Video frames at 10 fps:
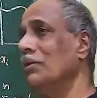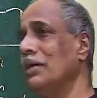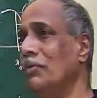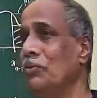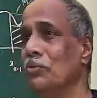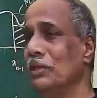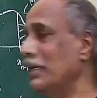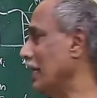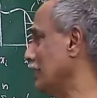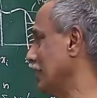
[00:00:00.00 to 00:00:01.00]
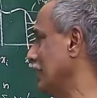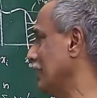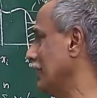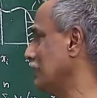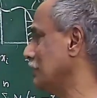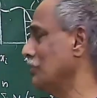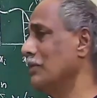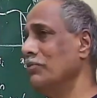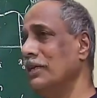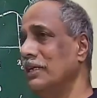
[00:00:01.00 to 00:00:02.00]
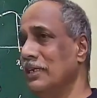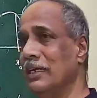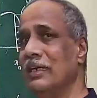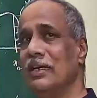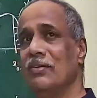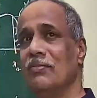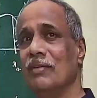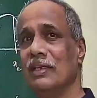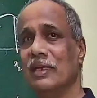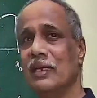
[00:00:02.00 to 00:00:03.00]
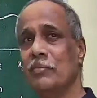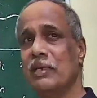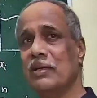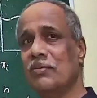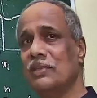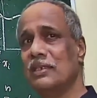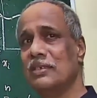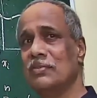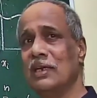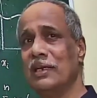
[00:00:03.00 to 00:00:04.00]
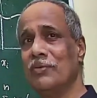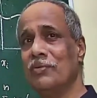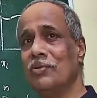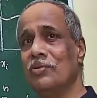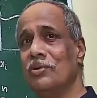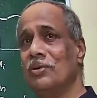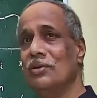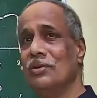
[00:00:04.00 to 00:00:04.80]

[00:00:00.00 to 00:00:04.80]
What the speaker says: give you the, as n tends to infinity, the limit of this will give you